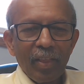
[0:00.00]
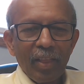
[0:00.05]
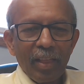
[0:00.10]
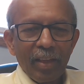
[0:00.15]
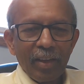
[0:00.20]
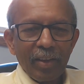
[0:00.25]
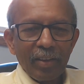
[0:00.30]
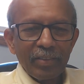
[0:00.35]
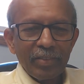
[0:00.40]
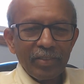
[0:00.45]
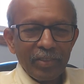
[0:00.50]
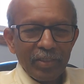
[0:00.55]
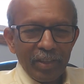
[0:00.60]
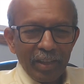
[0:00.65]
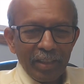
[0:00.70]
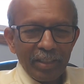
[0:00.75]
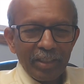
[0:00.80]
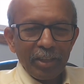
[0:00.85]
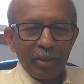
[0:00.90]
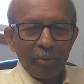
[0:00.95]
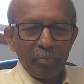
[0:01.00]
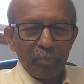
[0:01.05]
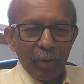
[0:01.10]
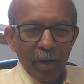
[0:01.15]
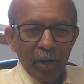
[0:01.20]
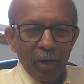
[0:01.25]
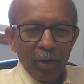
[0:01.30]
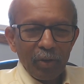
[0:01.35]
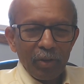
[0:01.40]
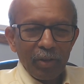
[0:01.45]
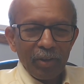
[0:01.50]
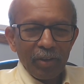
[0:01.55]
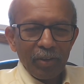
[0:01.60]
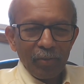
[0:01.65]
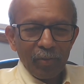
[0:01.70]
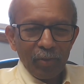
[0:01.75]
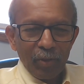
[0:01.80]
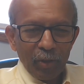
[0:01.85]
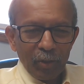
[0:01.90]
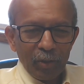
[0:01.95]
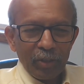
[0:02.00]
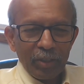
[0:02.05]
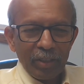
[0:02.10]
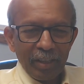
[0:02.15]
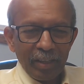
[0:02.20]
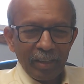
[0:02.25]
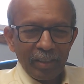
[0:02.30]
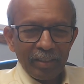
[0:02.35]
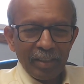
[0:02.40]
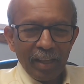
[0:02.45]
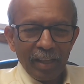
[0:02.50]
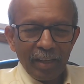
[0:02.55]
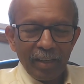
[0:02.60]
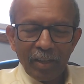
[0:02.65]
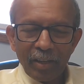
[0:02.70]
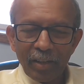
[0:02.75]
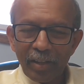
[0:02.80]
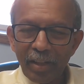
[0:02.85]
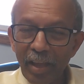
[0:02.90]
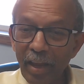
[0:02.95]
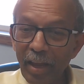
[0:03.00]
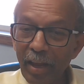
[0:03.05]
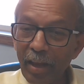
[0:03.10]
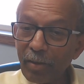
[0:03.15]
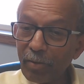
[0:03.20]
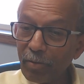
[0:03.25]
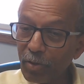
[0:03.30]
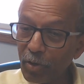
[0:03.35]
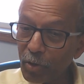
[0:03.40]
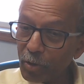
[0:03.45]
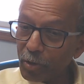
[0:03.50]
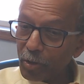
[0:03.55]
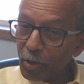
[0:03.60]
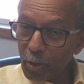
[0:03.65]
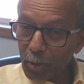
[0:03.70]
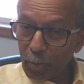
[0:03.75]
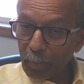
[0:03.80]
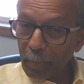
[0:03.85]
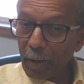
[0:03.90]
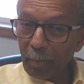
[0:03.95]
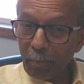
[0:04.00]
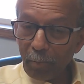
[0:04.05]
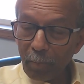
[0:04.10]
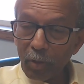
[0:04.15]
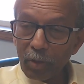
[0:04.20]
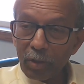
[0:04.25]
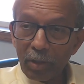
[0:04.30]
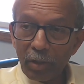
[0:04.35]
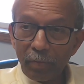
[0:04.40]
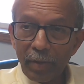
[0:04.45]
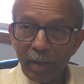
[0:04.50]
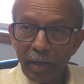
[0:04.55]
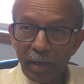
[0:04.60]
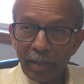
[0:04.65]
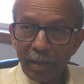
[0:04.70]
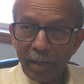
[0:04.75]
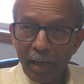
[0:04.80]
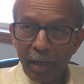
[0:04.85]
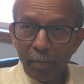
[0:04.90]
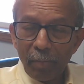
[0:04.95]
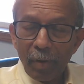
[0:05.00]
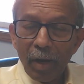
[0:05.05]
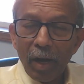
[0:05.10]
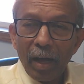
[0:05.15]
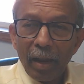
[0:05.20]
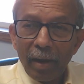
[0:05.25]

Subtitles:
just about those things that they used to spend most of their time on.